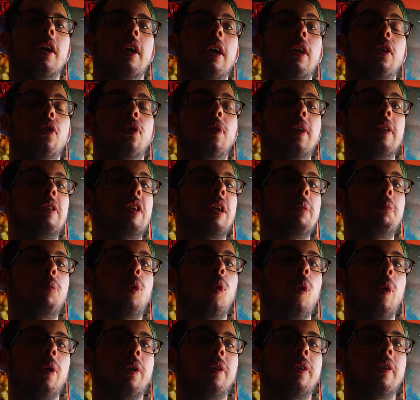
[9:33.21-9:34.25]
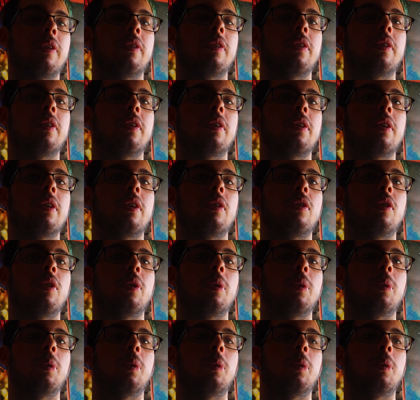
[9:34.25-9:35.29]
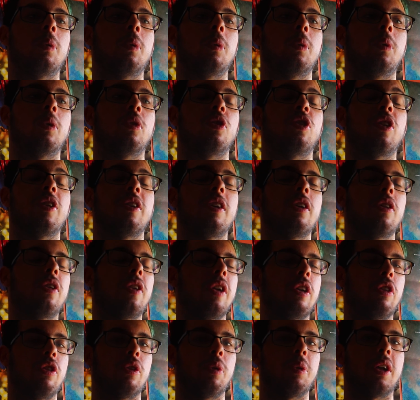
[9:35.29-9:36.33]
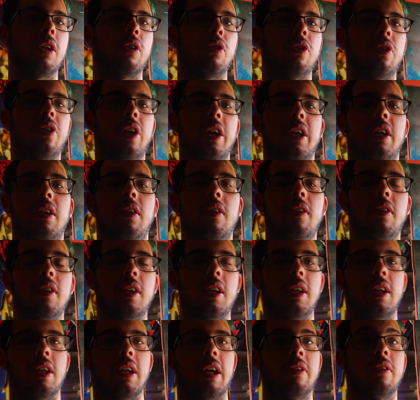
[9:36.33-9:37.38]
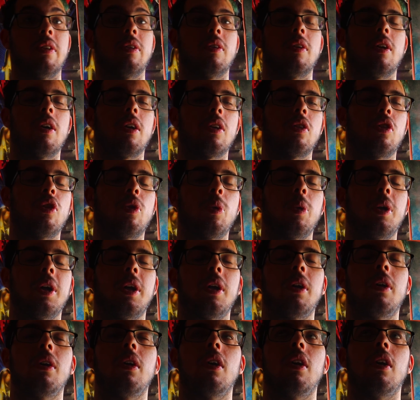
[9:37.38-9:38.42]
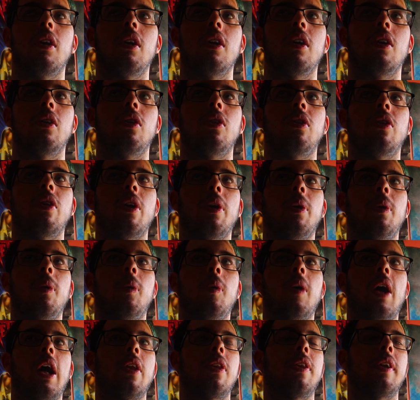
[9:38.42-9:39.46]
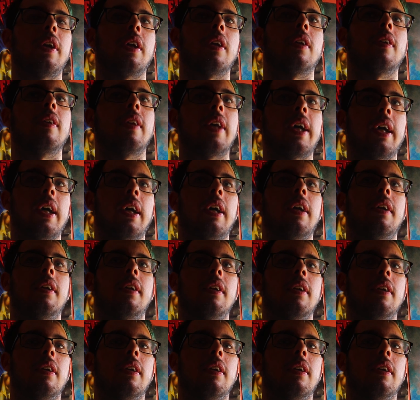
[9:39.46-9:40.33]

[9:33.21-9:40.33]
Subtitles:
is very important for this history of like the underdog story. So I think that